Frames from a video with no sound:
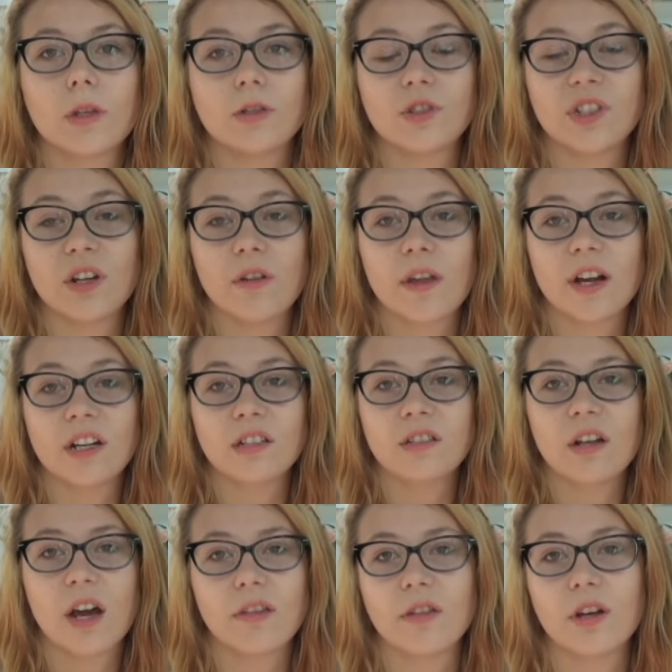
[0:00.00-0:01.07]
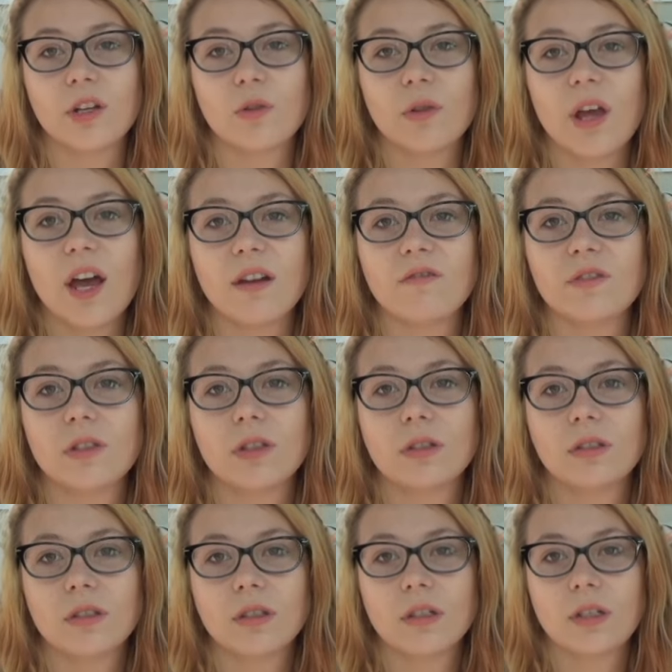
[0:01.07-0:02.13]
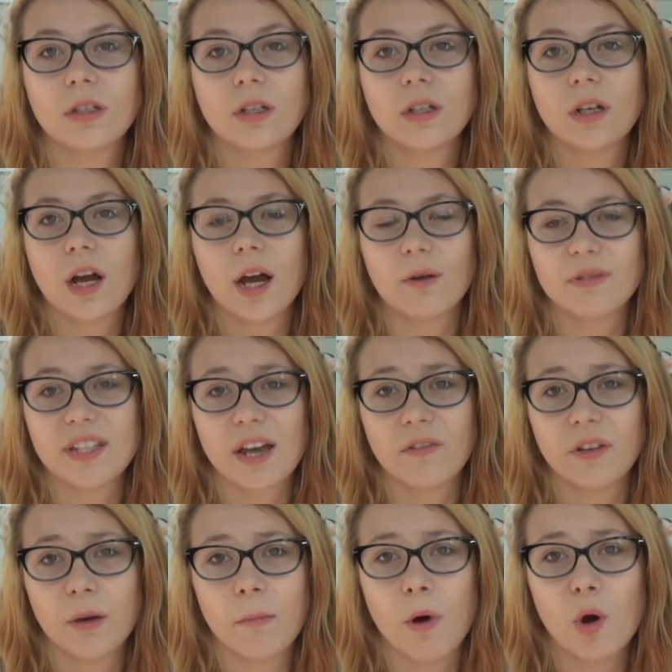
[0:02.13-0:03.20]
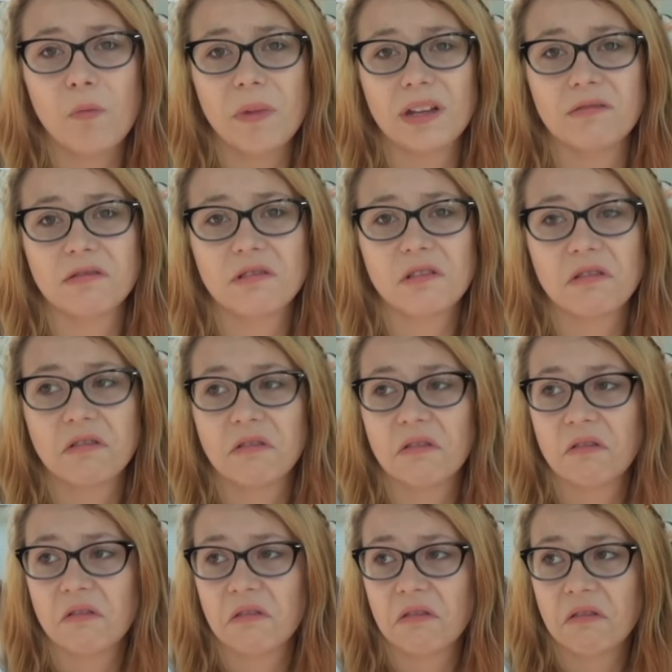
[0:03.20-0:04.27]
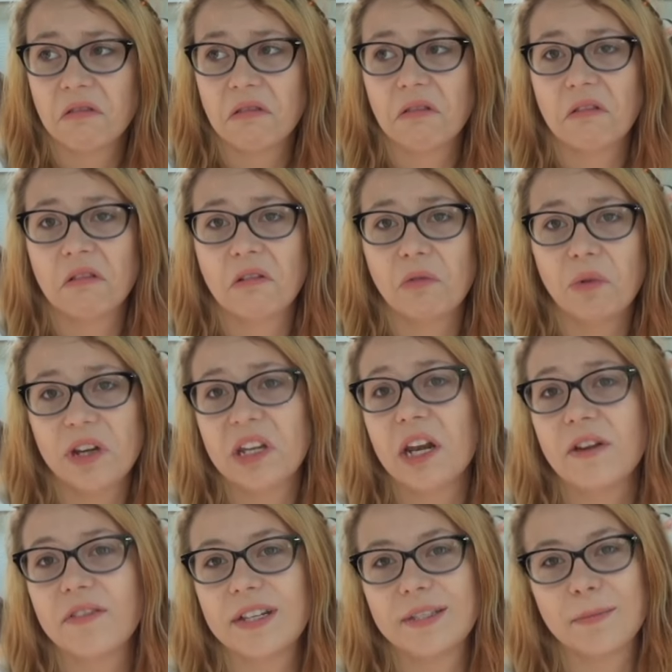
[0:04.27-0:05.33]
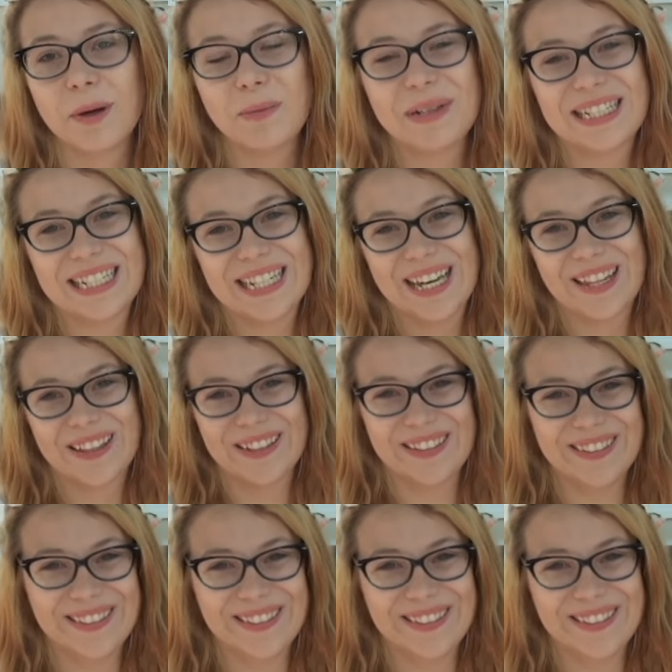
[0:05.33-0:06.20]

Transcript: You're still there? I thought you left. I was having a moment. We can have this moment together.